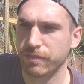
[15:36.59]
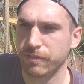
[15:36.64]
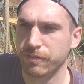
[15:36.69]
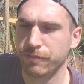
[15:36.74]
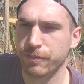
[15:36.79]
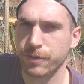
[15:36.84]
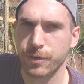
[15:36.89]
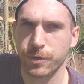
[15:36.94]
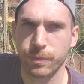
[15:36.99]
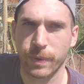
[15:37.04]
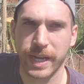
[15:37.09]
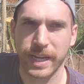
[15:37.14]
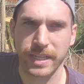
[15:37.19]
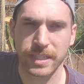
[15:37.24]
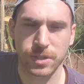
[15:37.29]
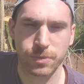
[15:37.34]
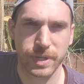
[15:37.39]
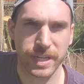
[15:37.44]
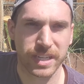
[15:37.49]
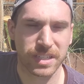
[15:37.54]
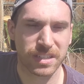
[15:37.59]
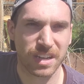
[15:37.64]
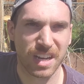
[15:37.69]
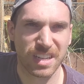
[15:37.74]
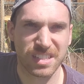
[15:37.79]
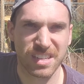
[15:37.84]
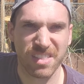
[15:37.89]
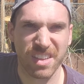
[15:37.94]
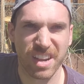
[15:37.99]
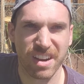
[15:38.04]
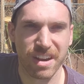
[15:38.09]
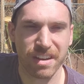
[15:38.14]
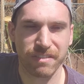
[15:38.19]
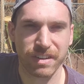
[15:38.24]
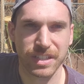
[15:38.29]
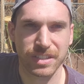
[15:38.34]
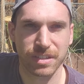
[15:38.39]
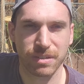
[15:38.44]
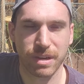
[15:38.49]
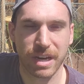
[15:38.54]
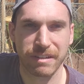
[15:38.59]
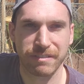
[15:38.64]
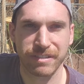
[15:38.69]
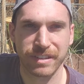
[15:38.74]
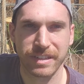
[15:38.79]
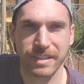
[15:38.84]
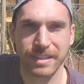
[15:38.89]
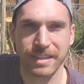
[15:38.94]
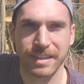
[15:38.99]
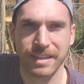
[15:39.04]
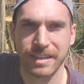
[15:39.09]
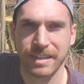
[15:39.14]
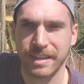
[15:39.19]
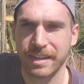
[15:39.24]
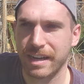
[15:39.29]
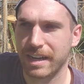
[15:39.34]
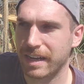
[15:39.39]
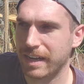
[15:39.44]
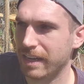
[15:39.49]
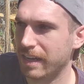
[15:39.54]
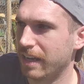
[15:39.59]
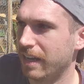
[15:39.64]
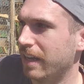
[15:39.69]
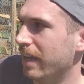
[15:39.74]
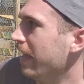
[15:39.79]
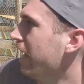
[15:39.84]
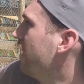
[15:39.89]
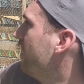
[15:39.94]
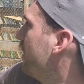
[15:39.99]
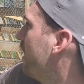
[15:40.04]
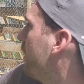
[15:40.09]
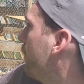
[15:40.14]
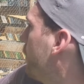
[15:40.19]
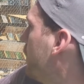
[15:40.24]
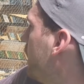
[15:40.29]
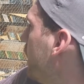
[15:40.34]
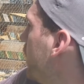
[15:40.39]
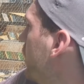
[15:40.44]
food waste we can toss in there every so often, and then we